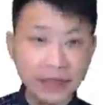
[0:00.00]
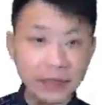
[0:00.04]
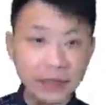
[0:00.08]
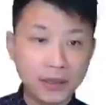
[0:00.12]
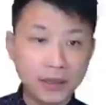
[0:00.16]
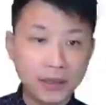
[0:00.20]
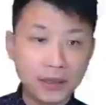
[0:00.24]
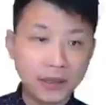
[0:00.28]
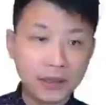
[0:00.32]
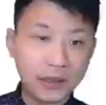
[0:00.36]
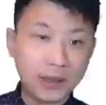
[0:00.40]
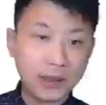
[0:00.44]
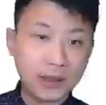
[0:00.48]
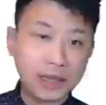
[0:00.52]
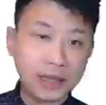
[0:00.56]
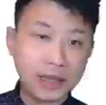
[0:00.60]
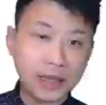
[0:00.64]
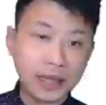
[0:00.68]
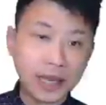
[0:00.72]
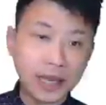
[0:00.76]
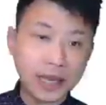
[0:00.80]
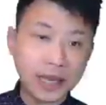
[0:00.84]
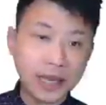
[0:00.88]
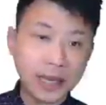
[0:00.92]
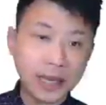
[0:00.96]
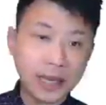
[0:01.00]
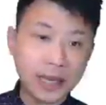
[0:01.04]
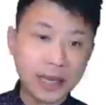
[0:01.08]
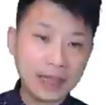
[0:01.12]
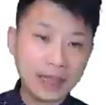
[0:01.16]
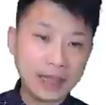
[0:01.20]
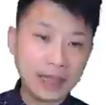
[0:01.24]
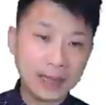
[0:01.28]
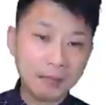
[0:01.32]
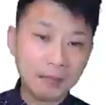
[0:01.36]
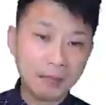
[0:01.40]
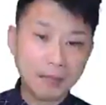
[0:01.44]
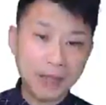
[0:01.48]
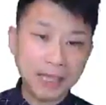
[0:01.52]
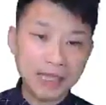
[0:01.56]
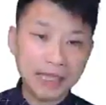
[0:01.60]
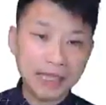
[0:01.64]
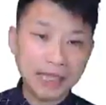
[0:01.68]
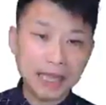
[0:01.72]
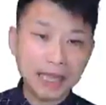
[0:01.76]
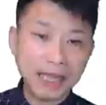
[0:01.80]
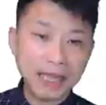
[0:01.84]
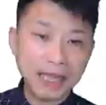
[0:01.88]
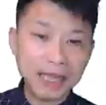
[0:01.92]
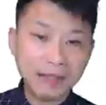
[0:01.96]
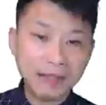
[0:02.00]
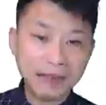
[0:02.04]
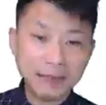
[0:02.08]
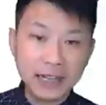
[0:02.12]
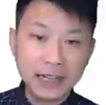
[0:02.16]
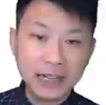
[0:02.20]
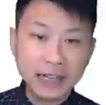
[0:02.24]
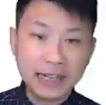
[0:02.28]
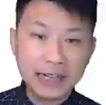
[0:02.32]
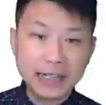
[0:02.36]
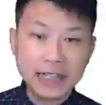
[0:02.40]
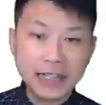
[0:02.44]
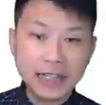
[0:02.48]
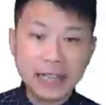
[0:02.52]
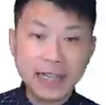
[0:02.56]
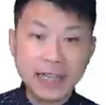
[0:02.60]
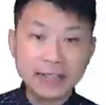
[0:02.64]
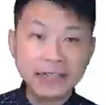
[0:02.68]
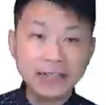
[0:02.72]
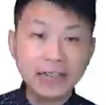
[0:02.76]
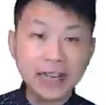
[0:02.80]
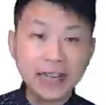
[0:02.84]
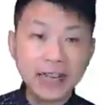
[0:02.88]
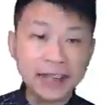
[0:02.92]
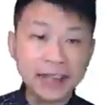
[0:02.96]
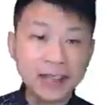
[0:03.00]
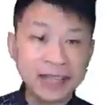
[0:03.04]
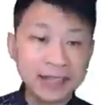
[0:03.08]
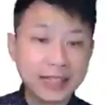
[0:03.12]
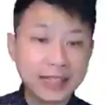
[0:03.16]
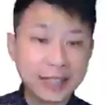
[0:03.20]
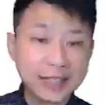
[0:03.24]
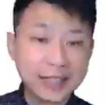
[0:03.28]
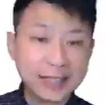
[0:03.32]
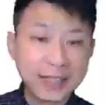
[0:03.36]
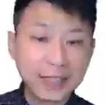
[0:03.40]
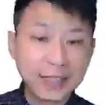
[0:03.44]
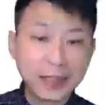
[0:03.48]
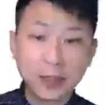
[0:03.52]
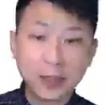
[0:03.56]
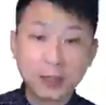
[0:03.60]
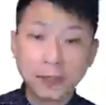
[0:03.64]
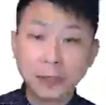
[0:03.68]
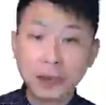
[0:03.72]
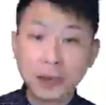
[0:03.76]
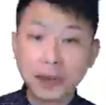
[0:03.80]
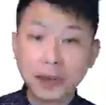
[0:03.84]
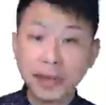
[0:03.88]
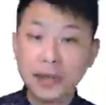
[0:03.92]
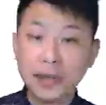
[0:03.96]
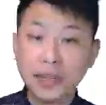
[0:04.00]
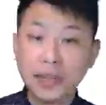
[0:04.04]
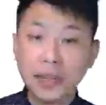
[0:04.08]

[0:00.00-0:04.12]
So at begin creating schedule at this extension point,